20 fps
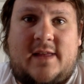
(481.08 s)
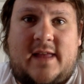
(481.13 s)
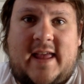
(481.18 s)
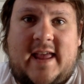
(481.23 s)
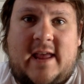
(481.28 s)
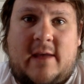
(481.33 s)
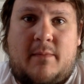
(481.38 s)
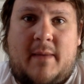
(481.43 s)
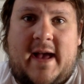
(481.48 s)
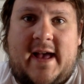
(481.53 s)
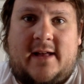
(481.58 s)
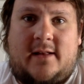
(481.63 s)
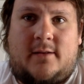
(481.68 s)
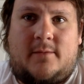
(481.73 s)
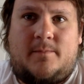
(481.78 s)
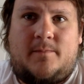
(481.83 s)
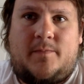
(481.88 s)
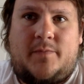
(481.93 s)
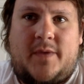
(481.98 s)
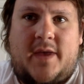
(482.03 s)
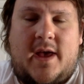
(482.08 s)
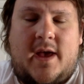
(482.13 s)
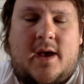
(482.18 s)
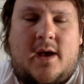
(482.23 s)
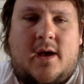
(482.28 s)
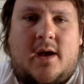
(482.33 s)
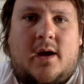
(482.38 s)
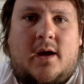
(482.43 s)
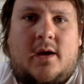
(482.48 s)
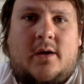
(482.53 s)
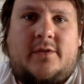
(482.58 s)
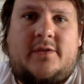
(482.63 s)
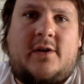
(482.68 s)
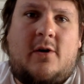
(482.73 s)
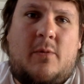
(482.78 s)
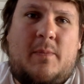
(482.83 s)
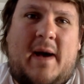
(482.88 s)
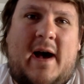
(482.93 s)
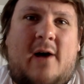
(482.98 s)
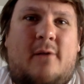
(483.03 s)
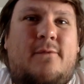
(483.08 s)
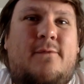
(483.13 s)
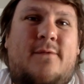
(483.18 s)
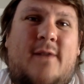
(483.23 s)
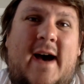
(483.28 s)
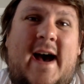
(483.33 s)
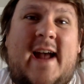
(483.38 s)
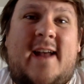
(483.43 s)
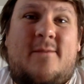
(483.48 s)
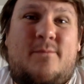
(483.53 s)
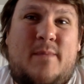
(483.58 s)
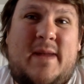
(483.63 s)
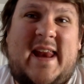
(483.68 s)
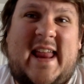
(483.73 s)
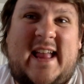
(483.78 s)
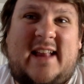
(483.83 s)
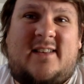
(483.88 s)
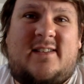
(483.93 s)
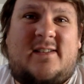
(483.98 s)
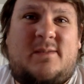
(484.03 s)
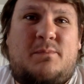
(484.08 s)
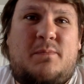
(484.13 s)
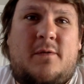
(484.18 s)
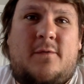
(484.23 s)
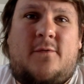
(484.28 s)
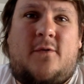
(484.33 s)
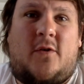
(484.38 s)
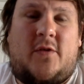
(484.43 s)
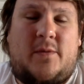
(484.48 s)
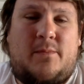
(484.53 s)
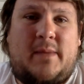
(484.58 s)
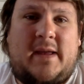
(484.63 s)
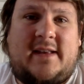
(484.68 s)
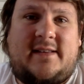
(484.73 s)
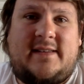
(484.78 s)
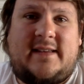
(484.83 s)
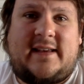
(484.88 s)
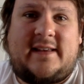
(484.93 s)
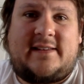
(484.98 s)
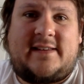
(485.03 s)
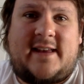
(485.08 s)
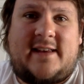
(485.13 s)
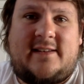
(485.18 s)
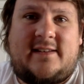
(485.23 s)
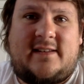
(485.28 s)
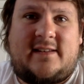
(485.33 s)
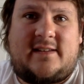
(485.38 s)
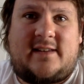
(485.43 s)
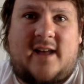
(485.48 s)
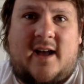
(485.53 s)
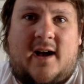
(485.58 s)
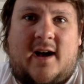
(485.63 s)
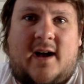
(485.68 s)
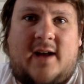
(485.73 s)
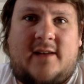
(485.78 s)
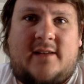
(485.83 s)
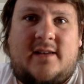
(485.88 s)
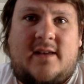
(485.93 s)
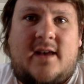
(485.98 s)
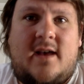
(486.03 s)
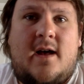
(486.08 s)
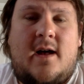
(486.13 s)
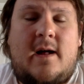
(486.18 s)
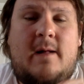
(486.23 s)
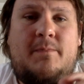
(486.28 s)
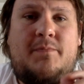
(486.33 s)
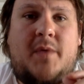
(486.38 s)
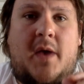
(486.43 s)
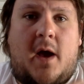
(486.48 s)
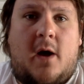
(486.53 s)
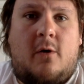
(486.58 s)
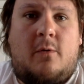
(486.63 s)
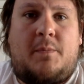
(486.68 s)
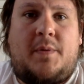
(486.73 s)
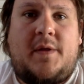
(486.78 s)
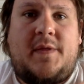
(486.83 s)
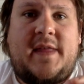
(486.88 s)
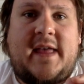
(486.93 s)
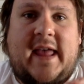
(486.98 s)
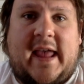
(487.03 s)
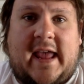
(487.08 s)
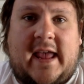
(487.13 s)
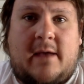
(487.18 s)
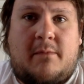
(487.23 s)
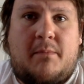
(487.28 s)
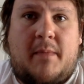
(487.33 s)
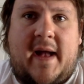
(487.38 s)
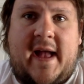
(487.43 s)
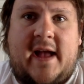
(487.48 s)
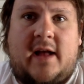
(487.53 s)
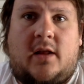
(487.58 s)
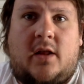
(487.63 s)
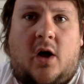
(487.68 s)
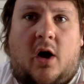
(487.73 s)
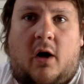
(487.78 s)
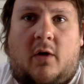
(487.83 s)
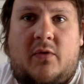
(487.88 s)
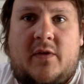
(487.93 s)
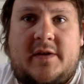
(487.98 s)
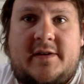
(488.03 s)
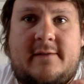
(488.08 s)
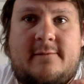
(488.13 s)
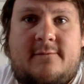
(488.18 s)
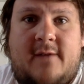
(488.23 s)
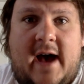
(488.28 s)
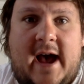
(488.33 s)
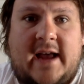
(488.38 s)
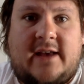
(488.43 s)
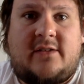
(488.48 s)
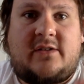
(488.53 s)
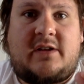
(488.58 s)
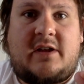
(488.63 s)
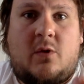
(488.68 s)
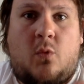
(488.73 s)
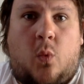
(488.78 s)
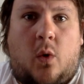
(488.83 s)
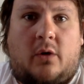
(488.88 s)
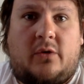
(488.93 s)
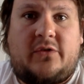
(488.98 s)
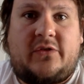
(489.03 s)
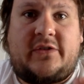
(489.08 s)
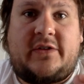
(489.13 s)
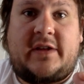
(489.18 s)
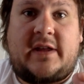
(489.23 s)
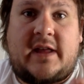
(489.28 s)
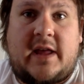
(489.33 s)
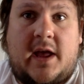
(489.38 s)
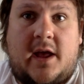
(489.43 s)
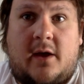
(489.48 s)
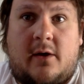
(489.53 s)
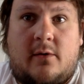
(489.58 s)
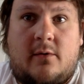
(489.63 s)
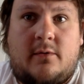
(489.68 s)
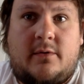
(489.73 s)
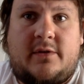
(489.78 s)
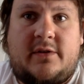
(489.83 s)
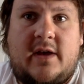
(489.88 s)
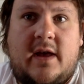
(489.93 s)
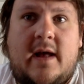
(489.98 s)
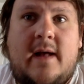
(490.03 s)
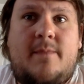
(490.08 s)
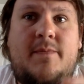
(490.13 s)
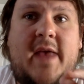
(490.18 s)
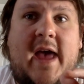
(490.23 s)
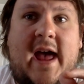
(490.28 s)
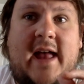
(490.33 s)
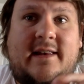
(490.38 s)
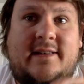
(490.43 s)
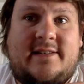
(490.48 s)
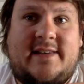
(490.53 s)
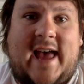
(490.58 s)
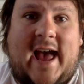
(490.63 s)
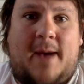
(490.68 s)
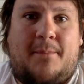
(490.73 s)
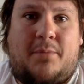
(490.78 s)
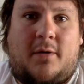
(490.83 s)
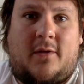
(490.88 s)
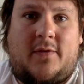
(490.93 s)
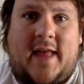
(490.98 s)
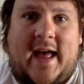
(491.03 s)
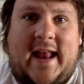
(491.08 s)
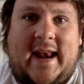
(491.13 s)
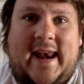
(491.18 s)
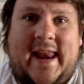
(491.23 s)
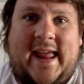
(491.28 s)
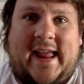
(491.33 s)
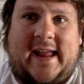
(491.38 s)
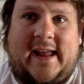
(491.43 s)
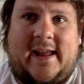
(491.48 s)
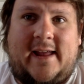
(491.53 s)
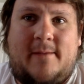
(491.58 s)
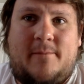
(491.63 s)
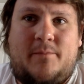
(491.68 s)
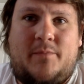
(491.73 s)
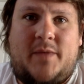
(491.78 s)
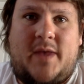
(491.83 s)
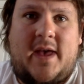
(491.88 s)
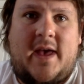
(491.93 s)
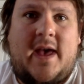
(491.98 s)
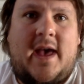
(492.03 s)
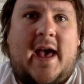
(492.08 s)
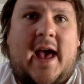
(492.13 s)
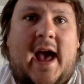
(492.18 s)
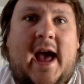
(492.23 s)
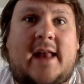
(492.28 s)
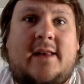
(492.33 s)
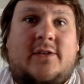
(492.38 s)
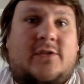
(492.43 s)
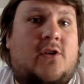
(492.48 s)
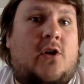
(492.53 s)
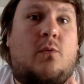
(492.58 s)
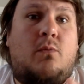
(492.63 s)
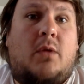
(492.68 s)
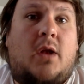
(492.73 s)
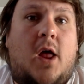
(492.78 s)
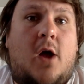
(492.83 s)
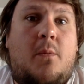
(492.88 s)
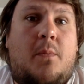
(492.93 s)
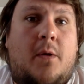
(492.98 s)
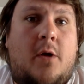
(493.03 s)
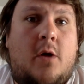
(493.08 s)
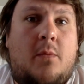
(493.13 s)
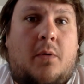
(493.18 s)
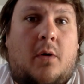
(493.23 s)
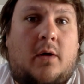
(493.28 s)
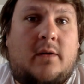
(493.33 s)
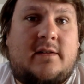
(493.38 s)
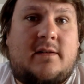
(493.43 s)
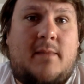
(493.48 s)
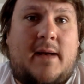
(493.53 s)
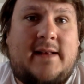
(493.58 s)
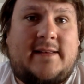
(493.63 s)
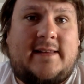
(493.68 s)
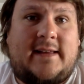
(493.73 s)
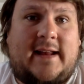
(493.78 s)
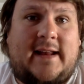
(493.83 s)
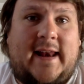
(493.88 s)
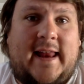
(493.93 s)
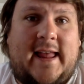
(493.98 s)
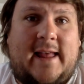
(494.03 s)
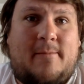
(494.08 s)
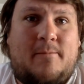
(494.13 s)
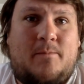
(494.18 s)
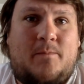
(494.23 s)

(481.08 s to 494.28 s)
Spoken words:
the email. So about 5 minutes before the meeting is set to start, open the email on the device you want to use and tap on that link, and Zoom will open up automatically.